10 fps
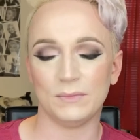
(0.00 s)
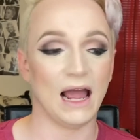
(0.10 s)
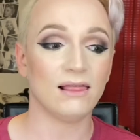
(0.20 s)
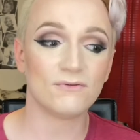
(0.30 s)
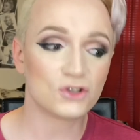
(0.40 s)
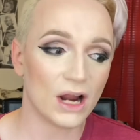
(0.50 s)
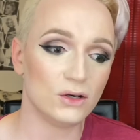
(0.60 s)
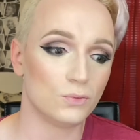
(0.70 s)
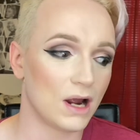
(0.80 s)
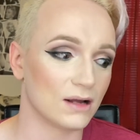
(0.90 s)
love trying new
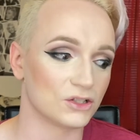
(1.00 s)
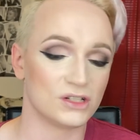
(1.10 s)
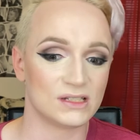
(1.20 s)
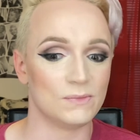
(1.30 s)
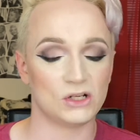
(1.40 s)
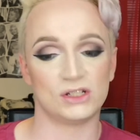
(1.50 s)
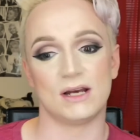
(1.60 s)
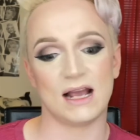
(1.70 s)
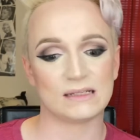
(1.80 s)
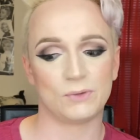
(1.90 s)
products just as much as the
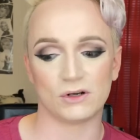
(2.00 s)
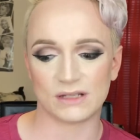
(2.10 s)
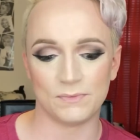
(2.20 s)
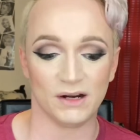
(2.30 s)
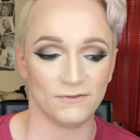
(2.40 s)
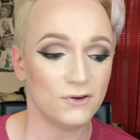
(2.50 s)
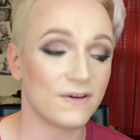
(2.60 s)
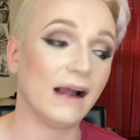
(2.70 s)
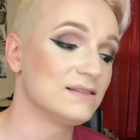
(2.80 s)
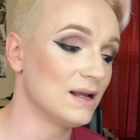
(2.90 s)
next person, but if you
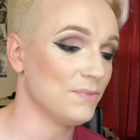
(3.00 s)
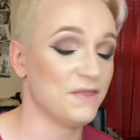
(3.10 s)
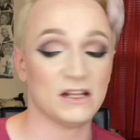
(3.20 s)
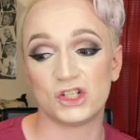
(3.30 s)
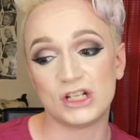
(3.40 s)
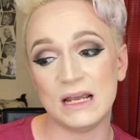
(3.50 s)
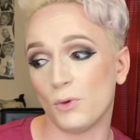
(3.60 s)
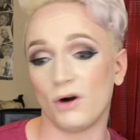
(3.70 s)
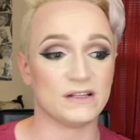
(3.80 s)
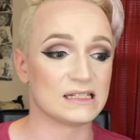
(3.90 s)
find something that's cheap or
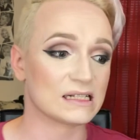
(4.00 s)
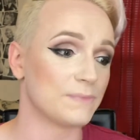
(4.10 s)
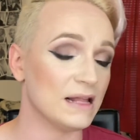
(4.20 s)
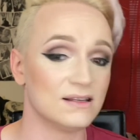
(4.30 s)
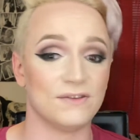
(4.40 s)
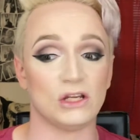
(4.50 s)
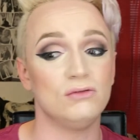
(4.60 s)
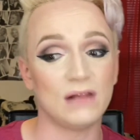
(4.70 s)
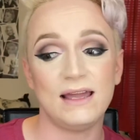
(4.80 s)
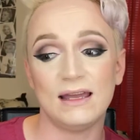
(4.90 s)
if it's expensive and you
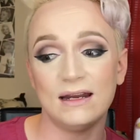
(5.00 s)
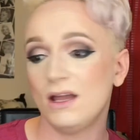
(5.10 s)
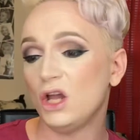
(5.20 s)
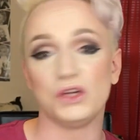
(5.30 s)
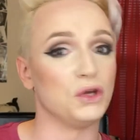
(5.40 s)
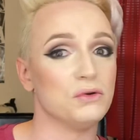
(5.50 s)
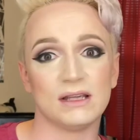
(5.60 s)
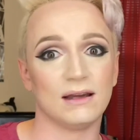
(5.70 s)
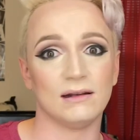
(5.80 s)
like it, use it.